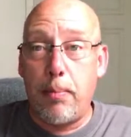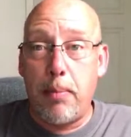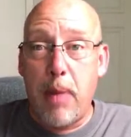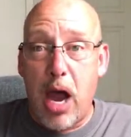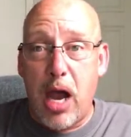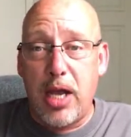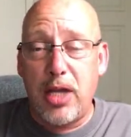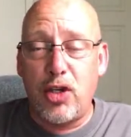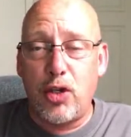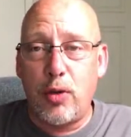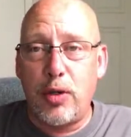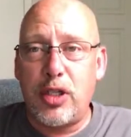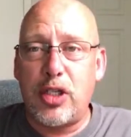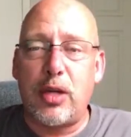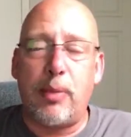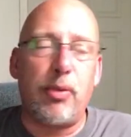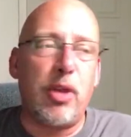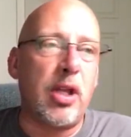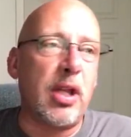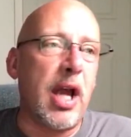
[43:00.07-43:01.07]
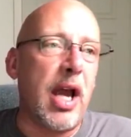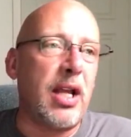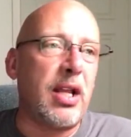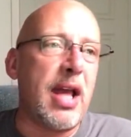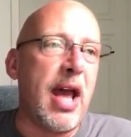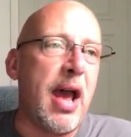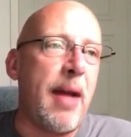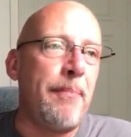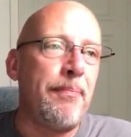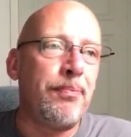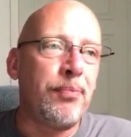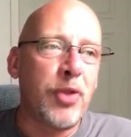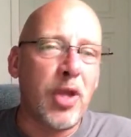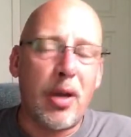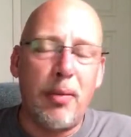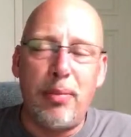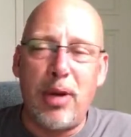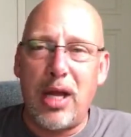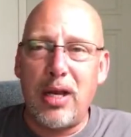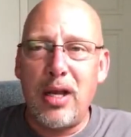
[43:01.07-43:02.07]
mind doing something like that,
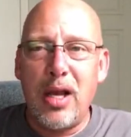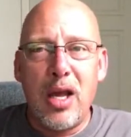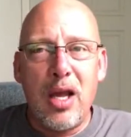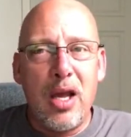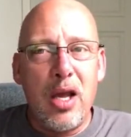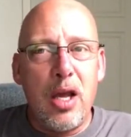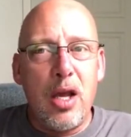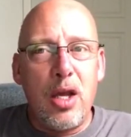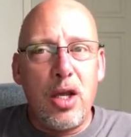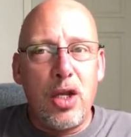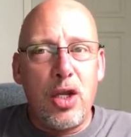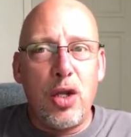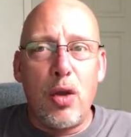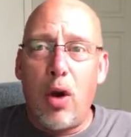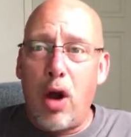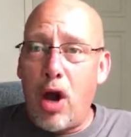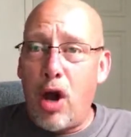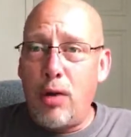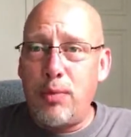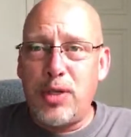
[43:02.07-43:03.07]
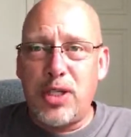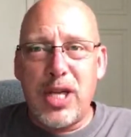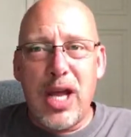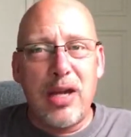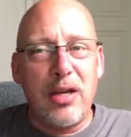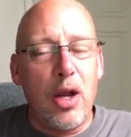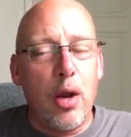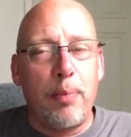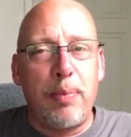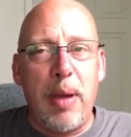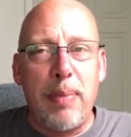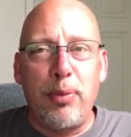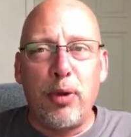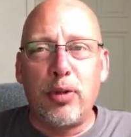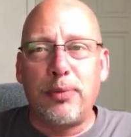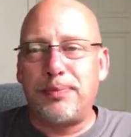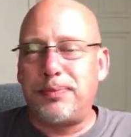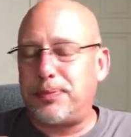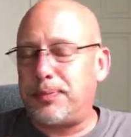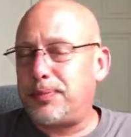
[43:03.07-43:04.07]
but you know, a homestead, you know,
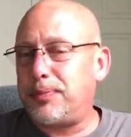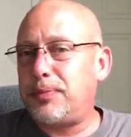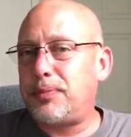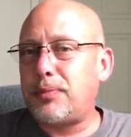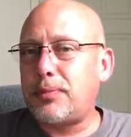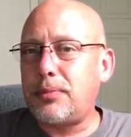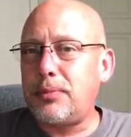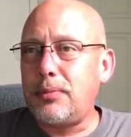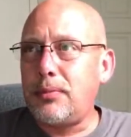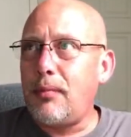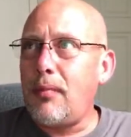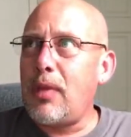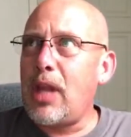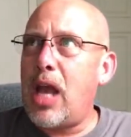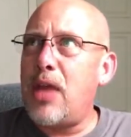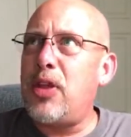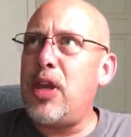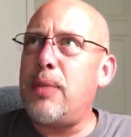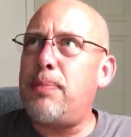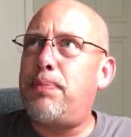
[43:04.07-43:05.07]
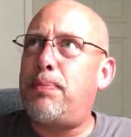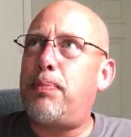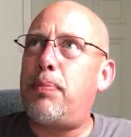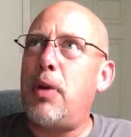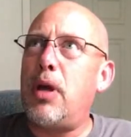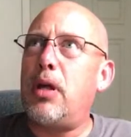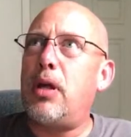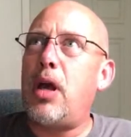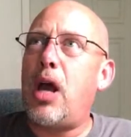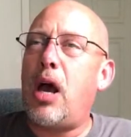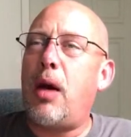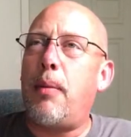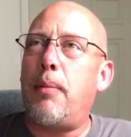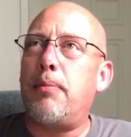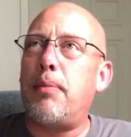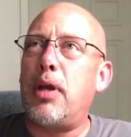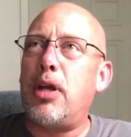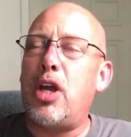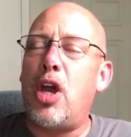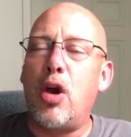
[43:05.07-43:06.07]
people. I think
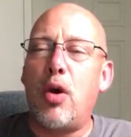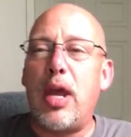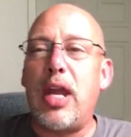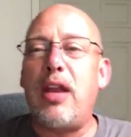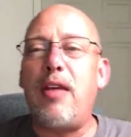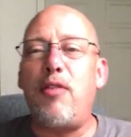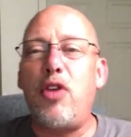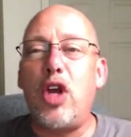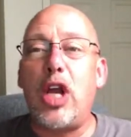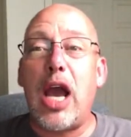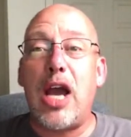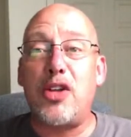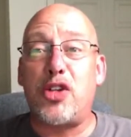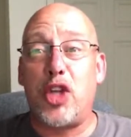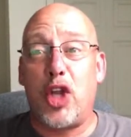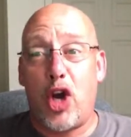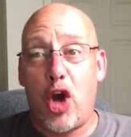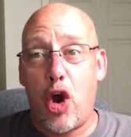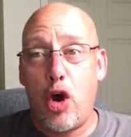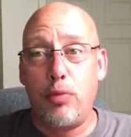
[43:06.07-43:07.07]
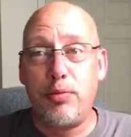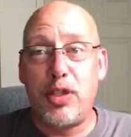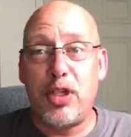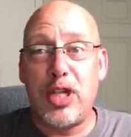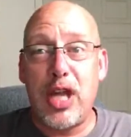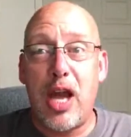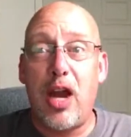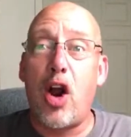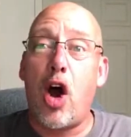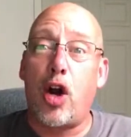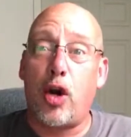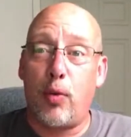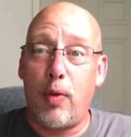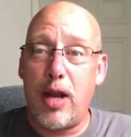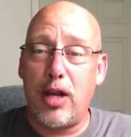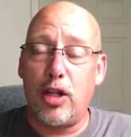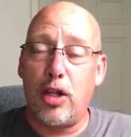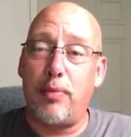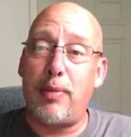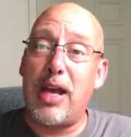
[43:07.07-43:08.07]
um, you know any of you guys that homestead on a
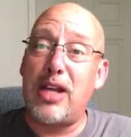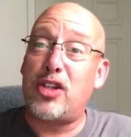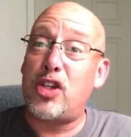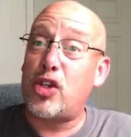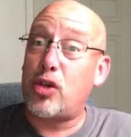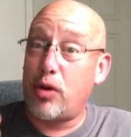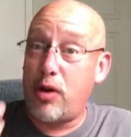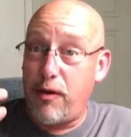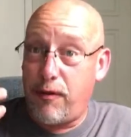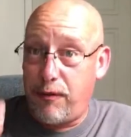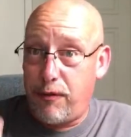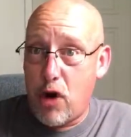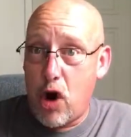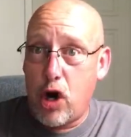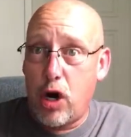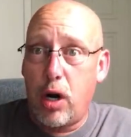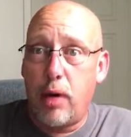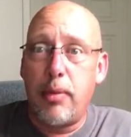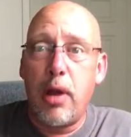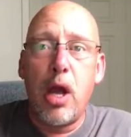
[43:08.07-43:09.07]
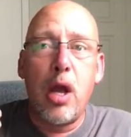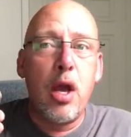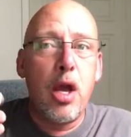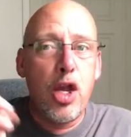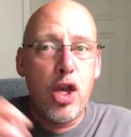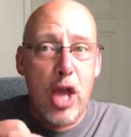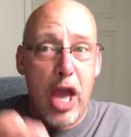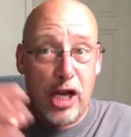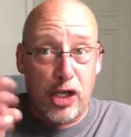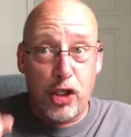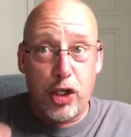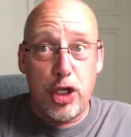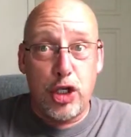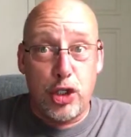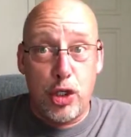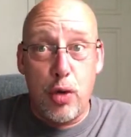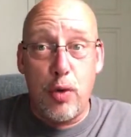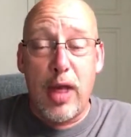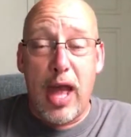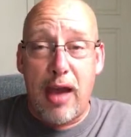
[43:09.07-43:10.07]
regular basis or you farm, you actually
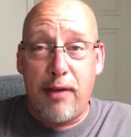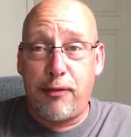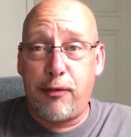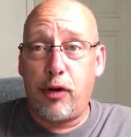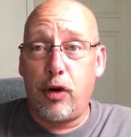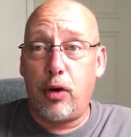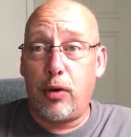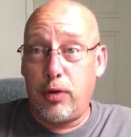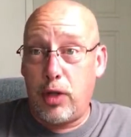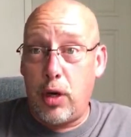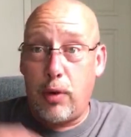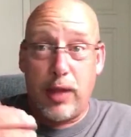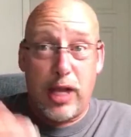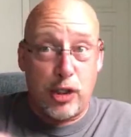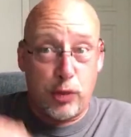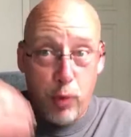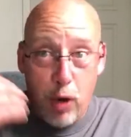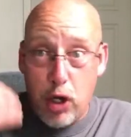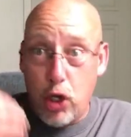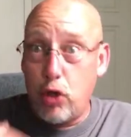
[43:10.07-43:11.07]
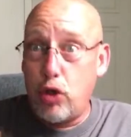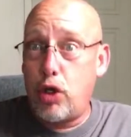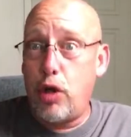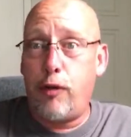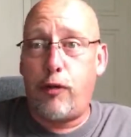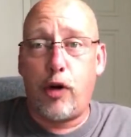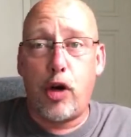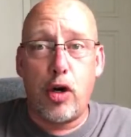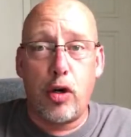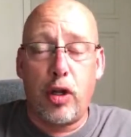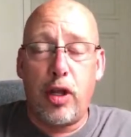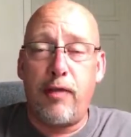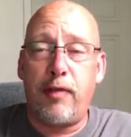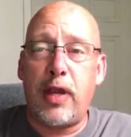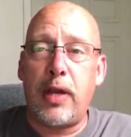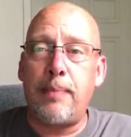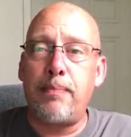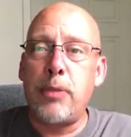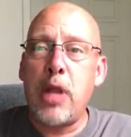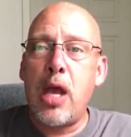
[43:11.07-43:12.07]
do that for you know that's what you do for your
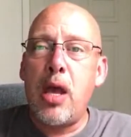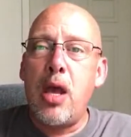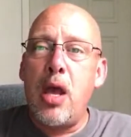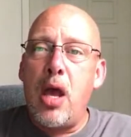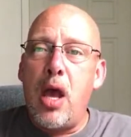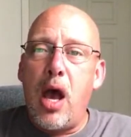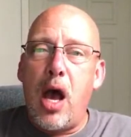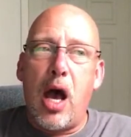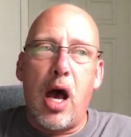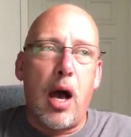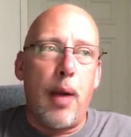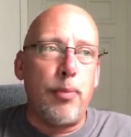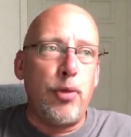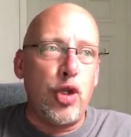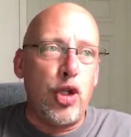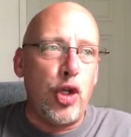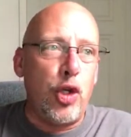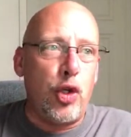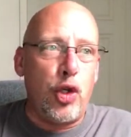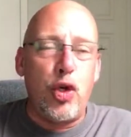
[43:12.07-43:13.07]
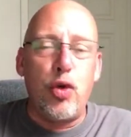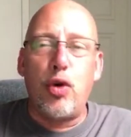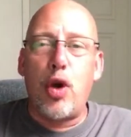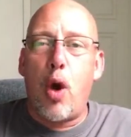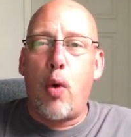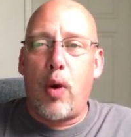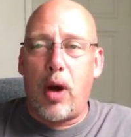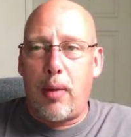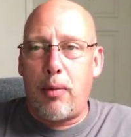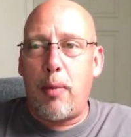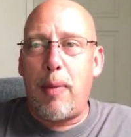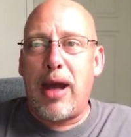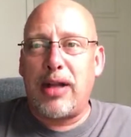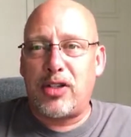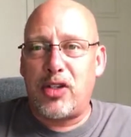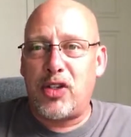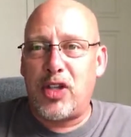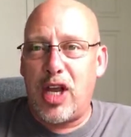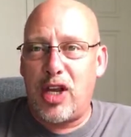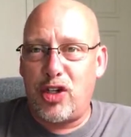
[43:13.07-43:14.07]
living. Um, you know what I'm
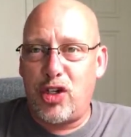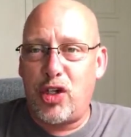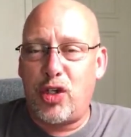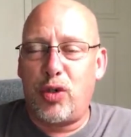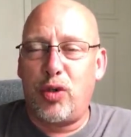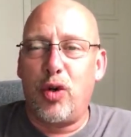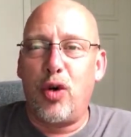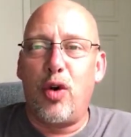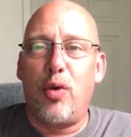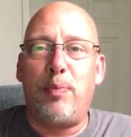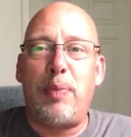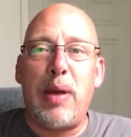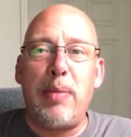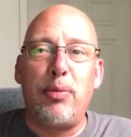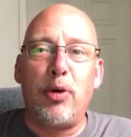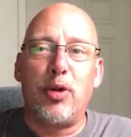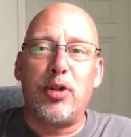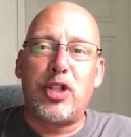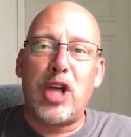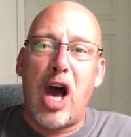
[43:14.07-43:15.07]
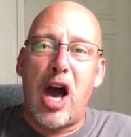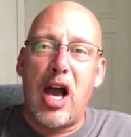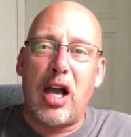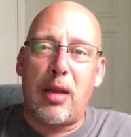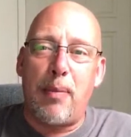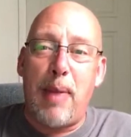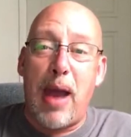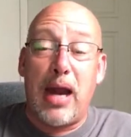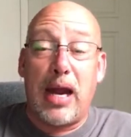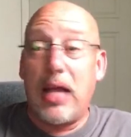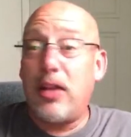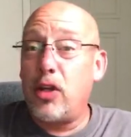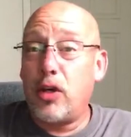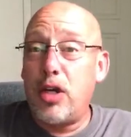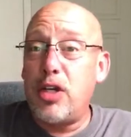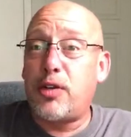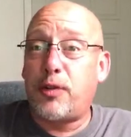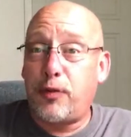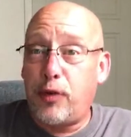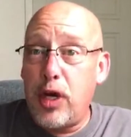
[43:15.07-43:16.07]
about to say is true. People talk about, and there
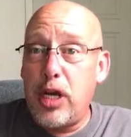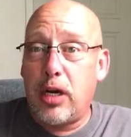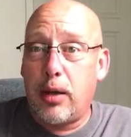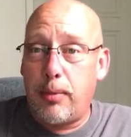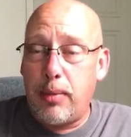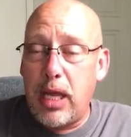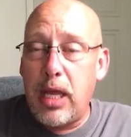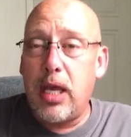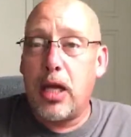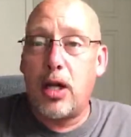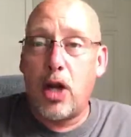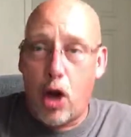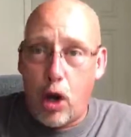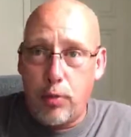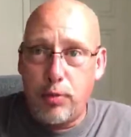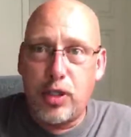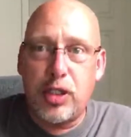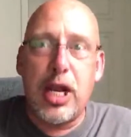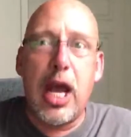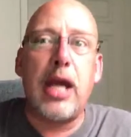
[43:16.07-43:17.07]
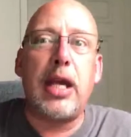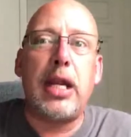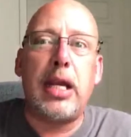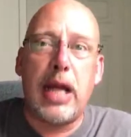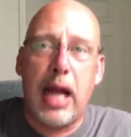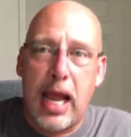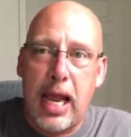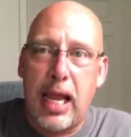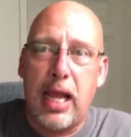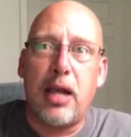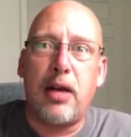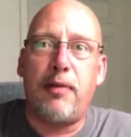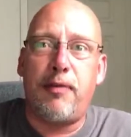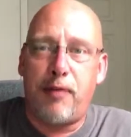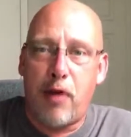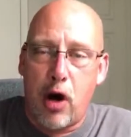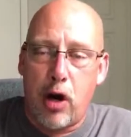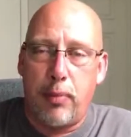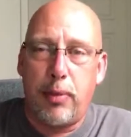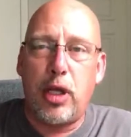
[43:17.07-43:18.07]
is freedom in homesteading and
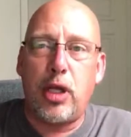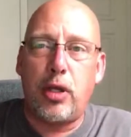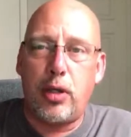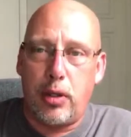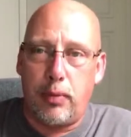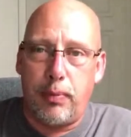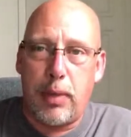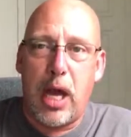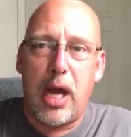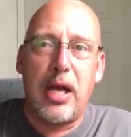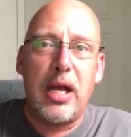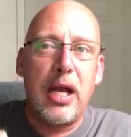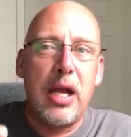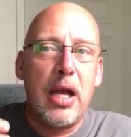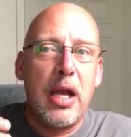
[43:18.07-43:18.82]
farming, but